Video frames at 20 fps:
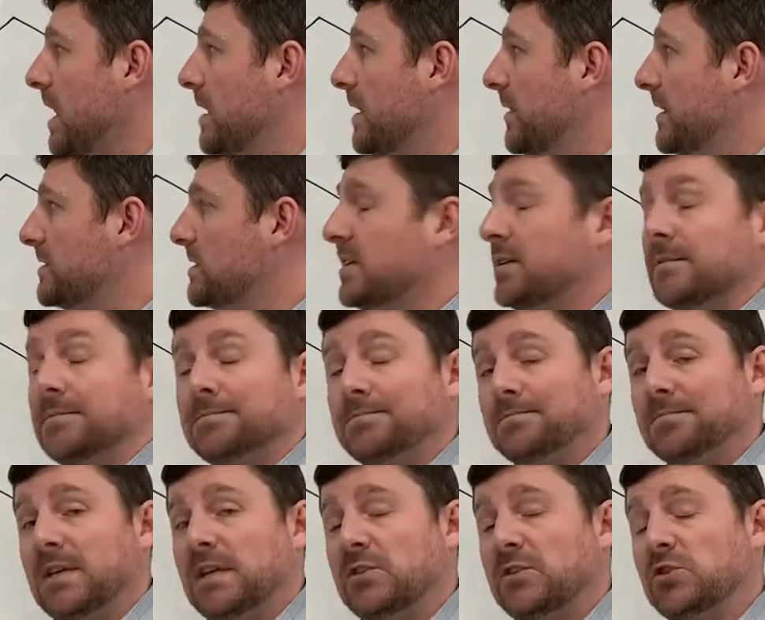That's it.
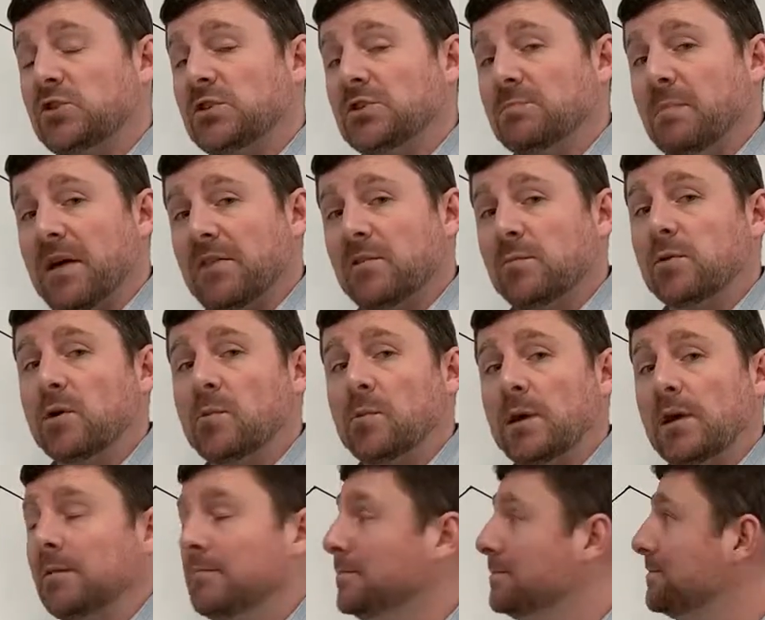It's just
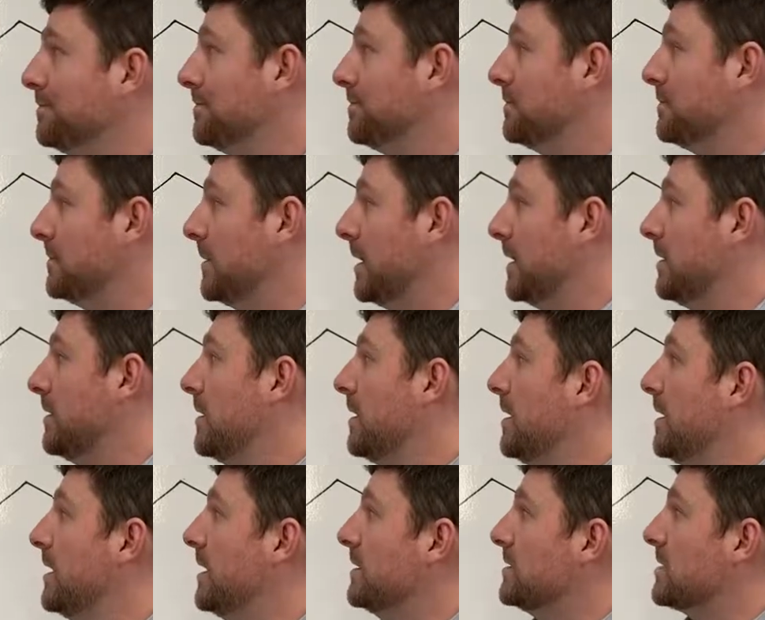methylpropane. Right?
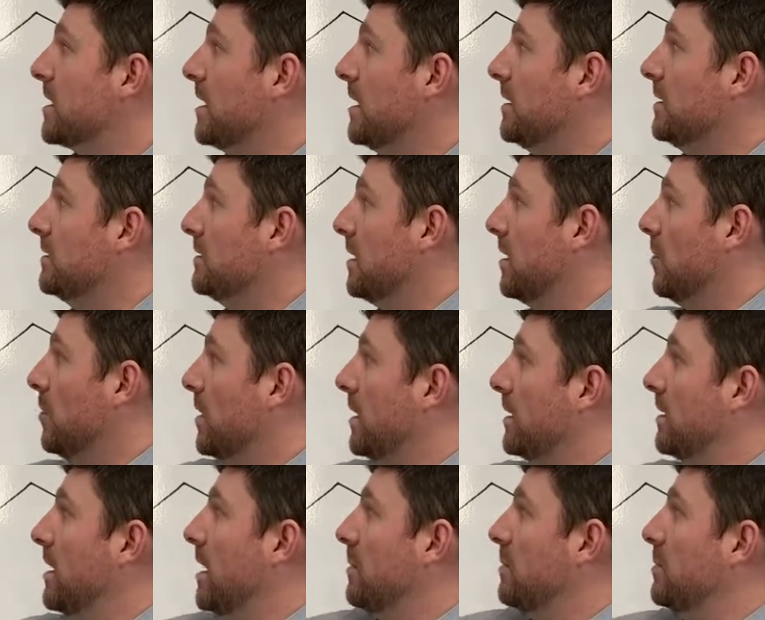It's got a 1
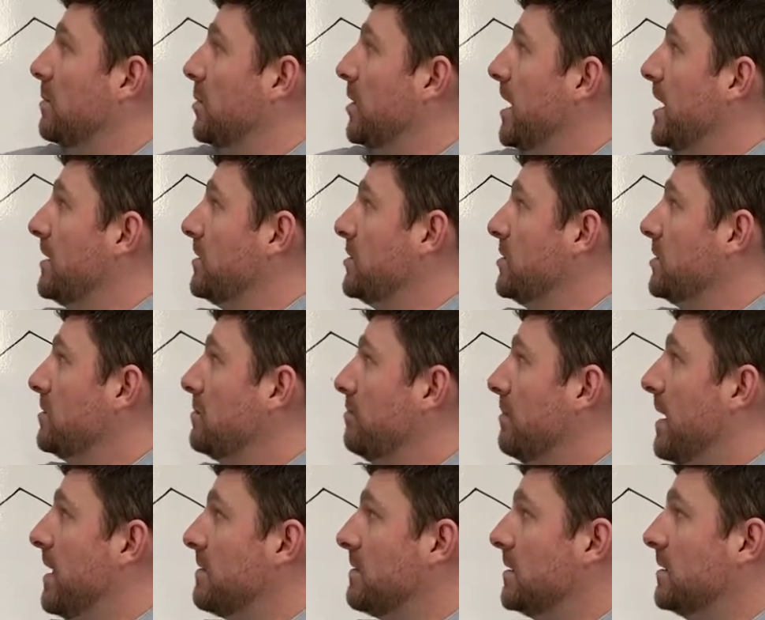carbon branch,
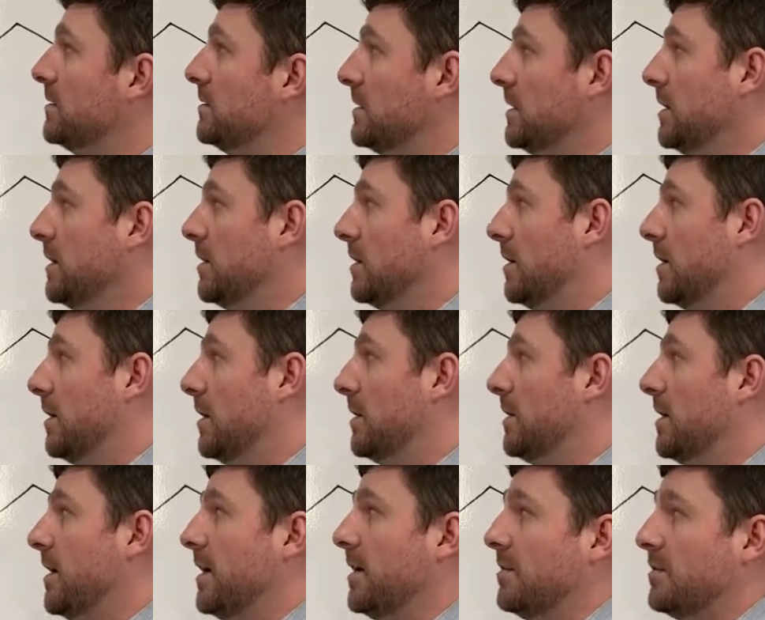methyl, on
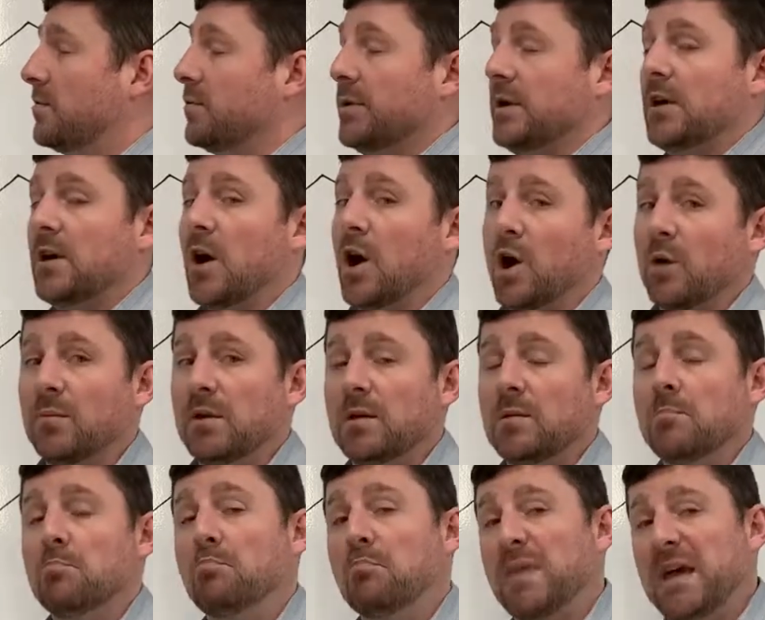a 3 carbon
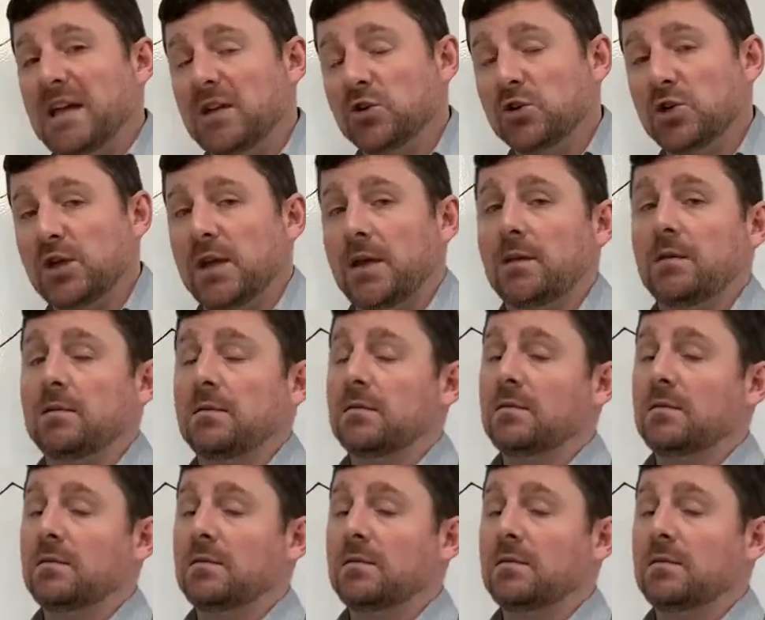main chain.